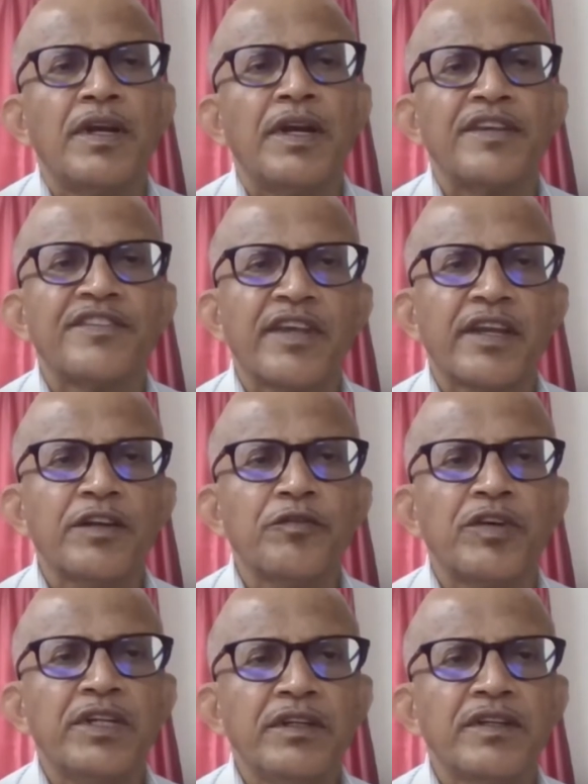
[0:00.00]
A second
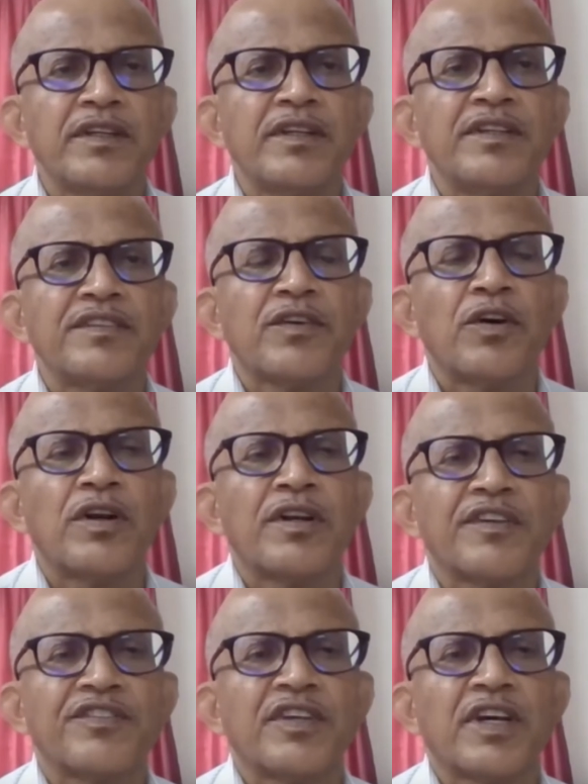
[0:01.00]
one is
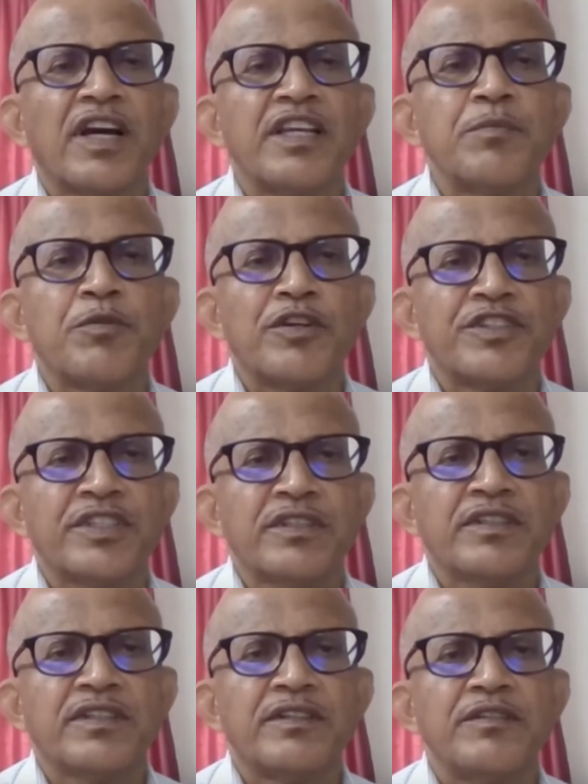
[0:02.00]
called Sakai
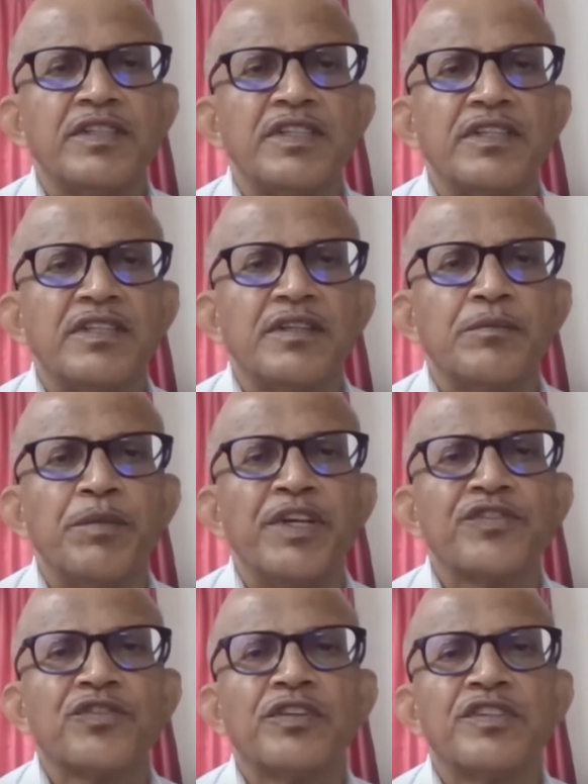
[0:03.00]
project,
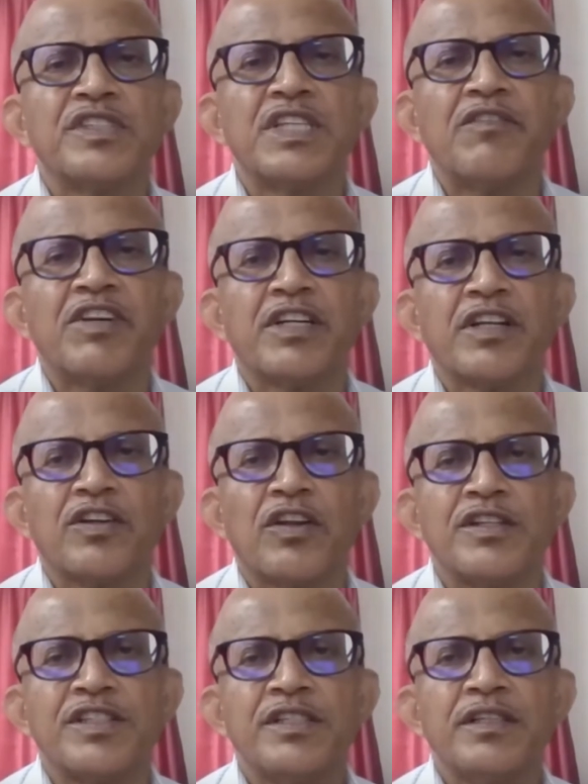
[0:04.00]
based on the Java
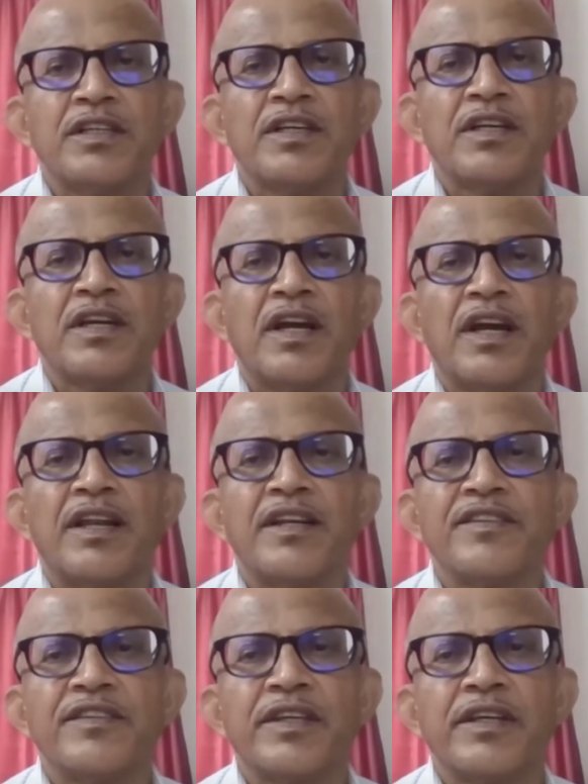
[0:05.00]
technology, and
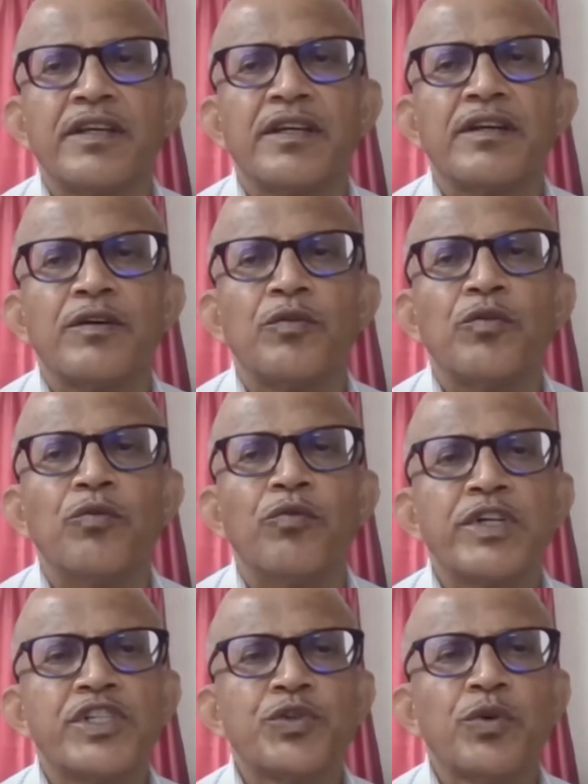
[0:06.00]
is a
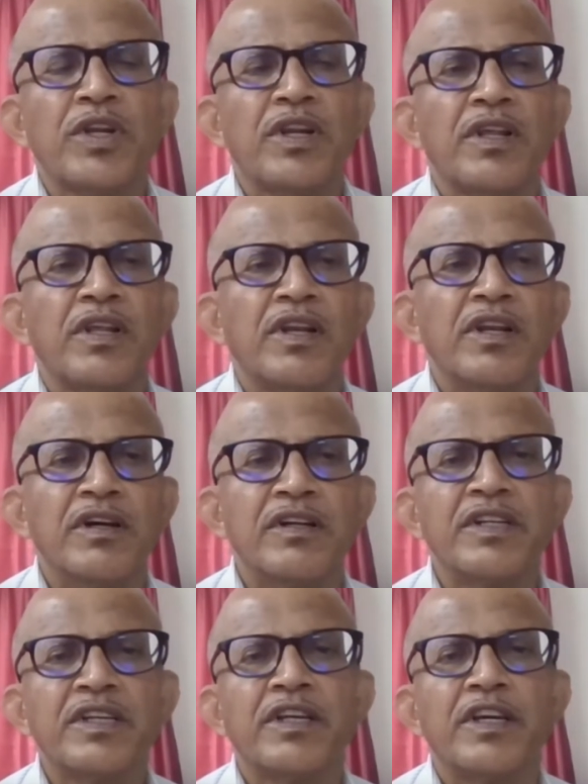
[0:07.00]
virtual
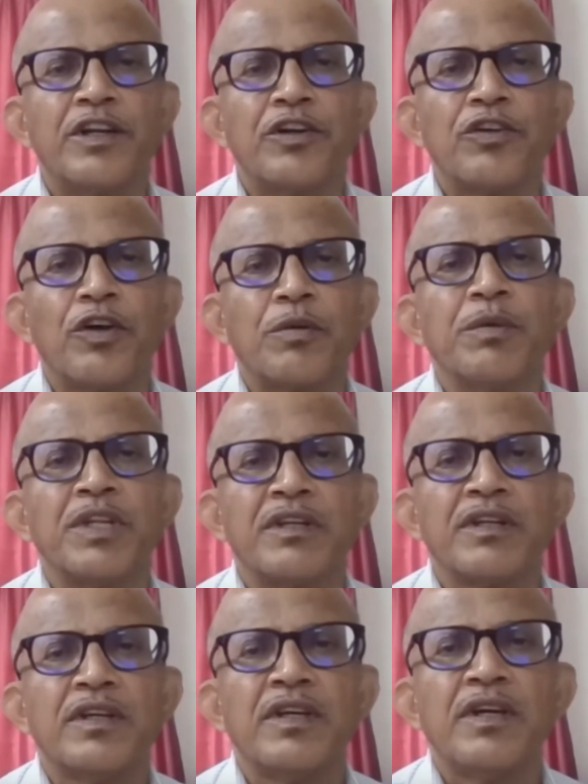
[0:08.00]
learning environment,
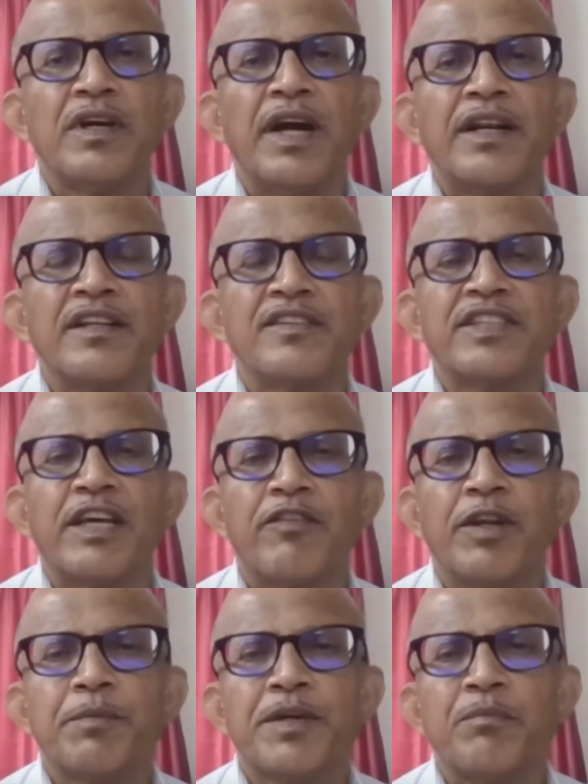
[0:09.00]
and is
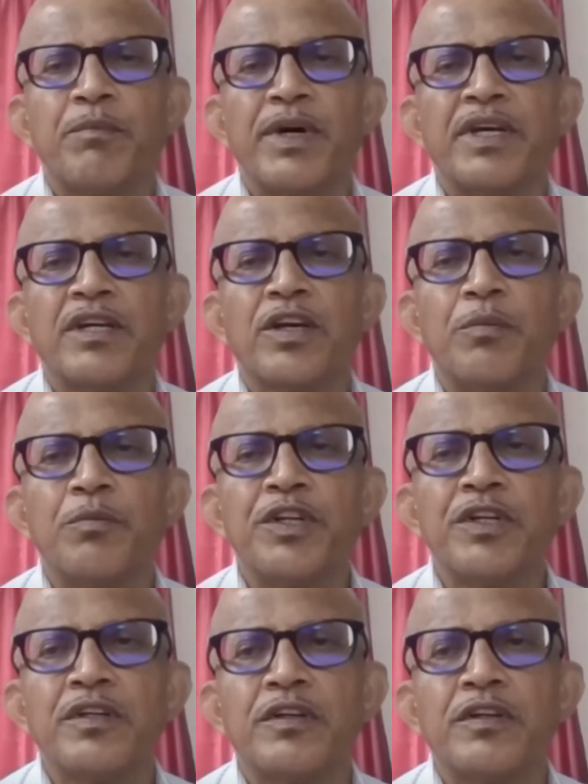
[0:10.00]
developed by a community